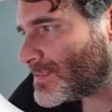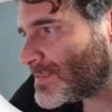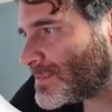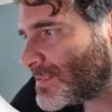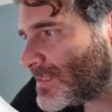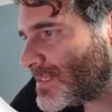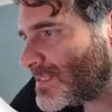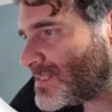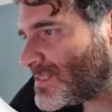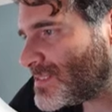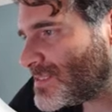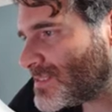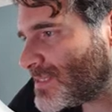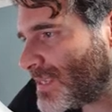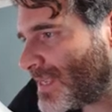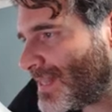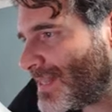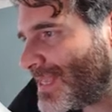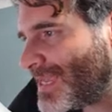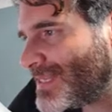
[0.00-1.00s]
it's
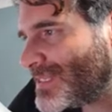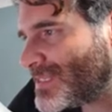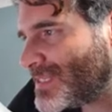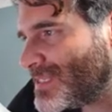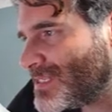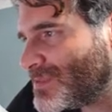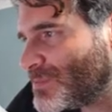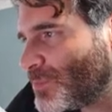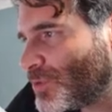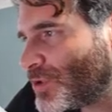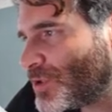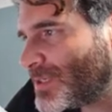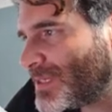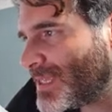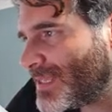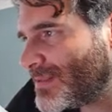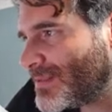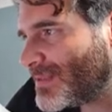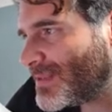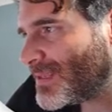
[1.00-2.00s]
I like these more
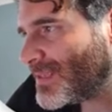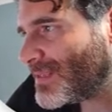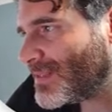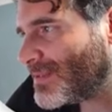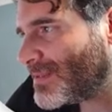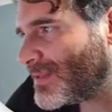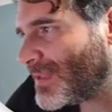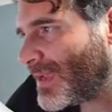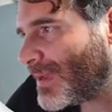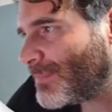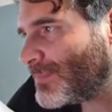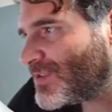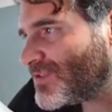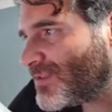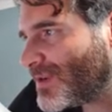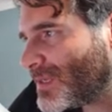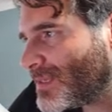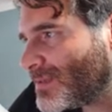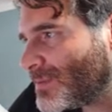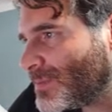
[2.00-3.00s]
than in
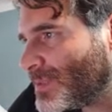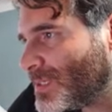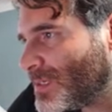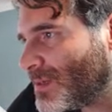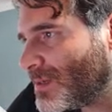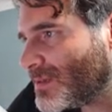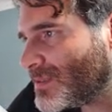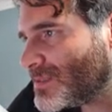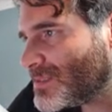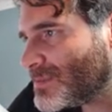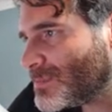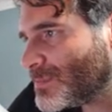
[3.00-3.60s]
Amtrak, to be honest,